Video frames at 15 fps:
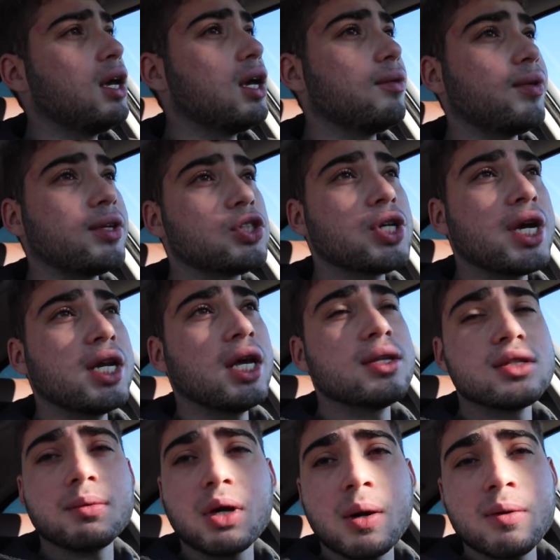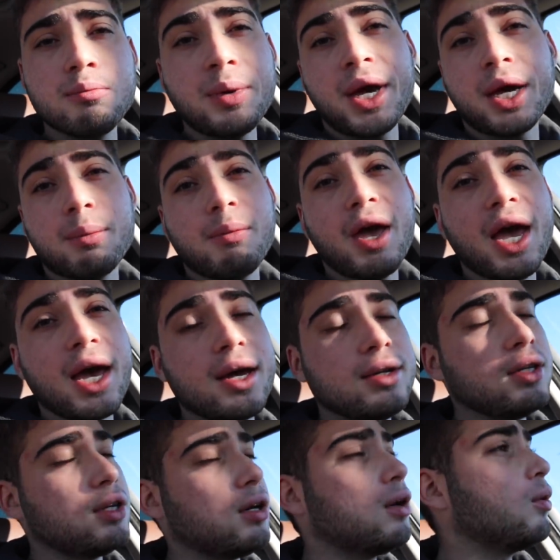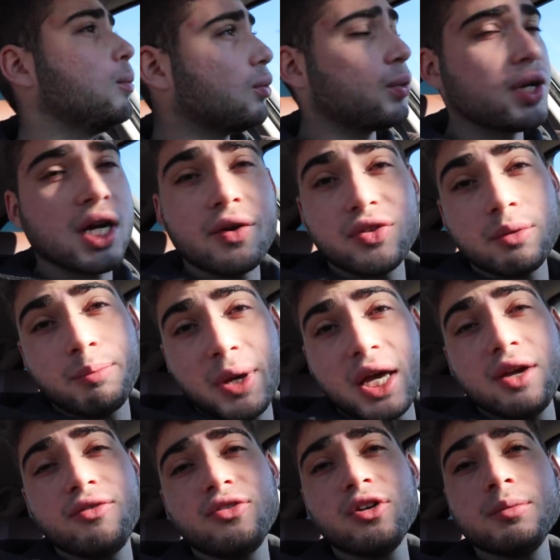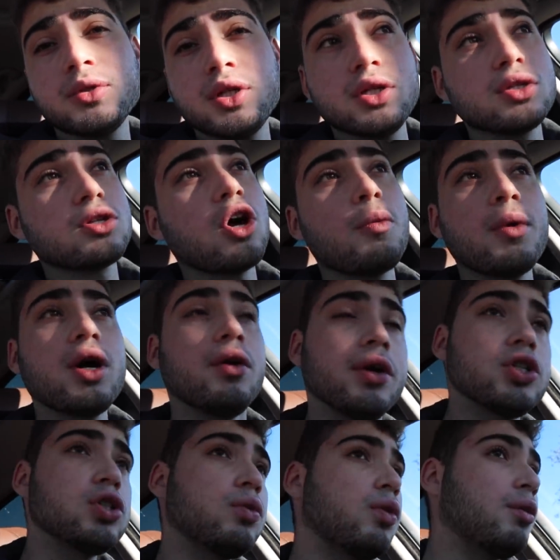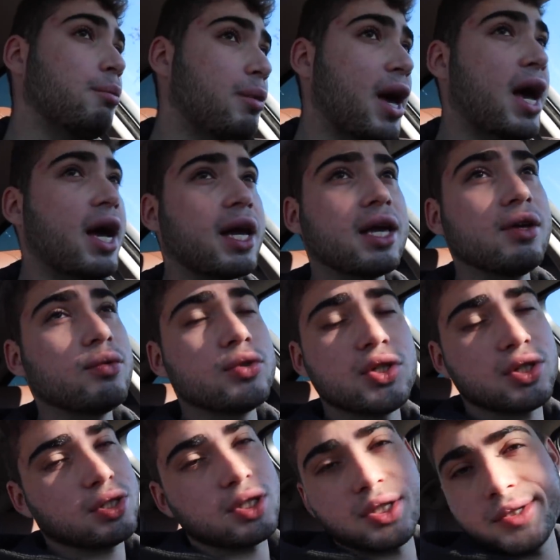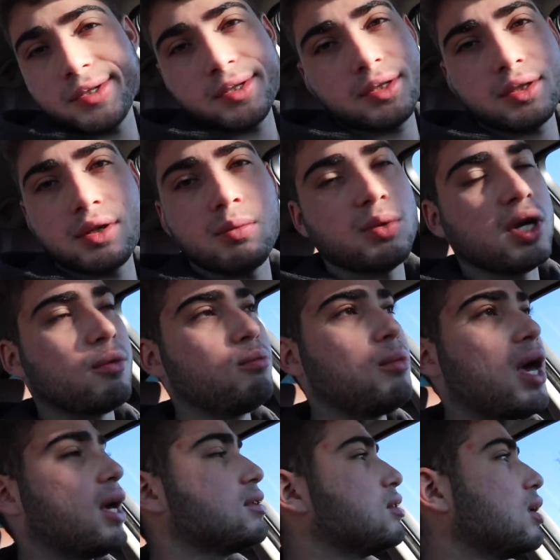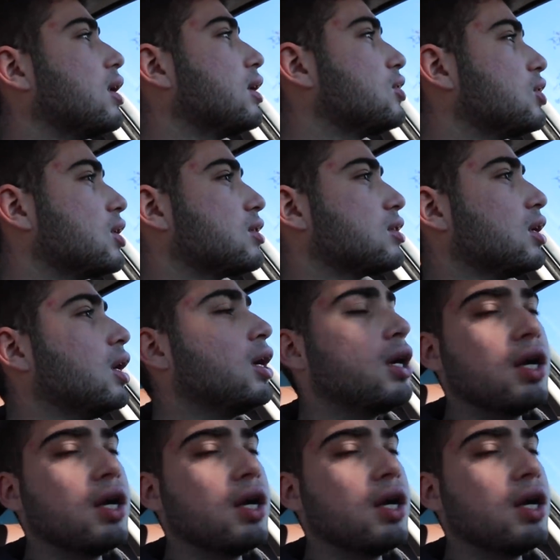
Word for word: If that train ends up coming back bad, you know, we're gonna have to pay for him to install my original one back, and it just it's just gonna be a mess, and it's just.